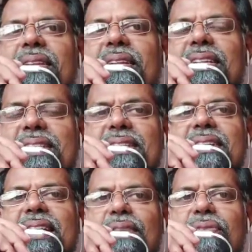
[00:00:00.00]
Listen
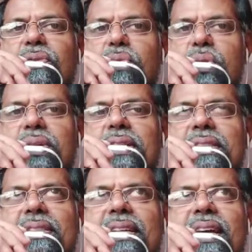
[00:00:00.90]
carefully,
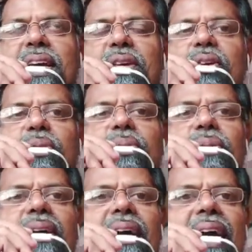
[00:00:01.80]
viewers. You
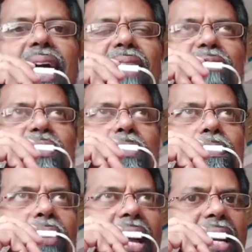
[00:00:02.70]
have to
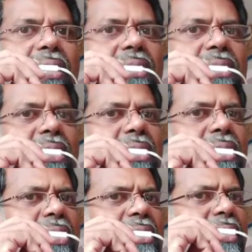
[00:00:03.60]

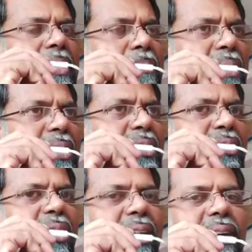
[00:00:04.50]
practice that
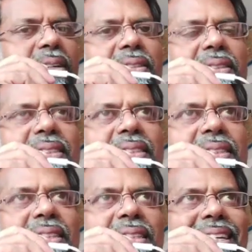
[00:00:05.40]
mantra
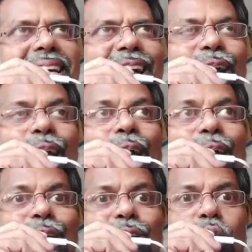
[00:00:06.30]

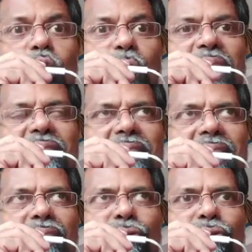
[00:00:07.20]

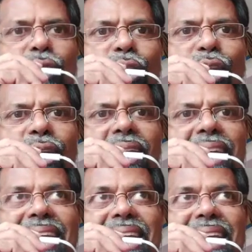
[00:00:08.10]
continuously for
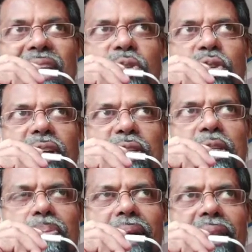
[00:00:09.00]

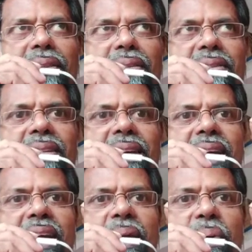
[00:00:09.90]
6 months
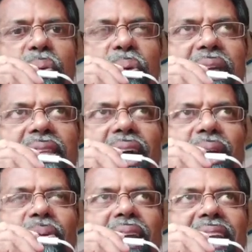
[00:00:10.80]

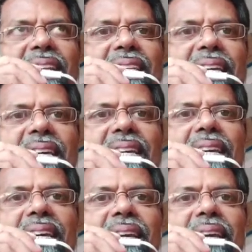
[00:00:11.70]
without
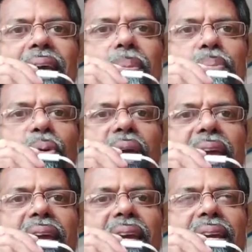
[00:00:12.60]
taking a
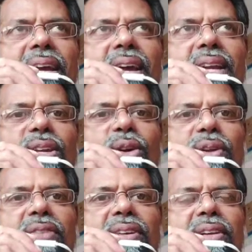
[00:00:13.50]
break, not
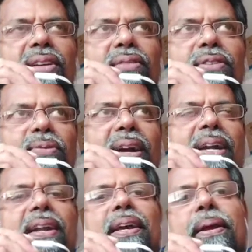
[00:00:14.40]
even for one
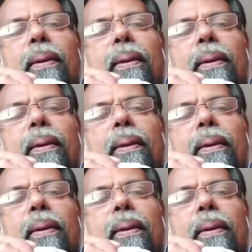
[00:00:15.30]
day.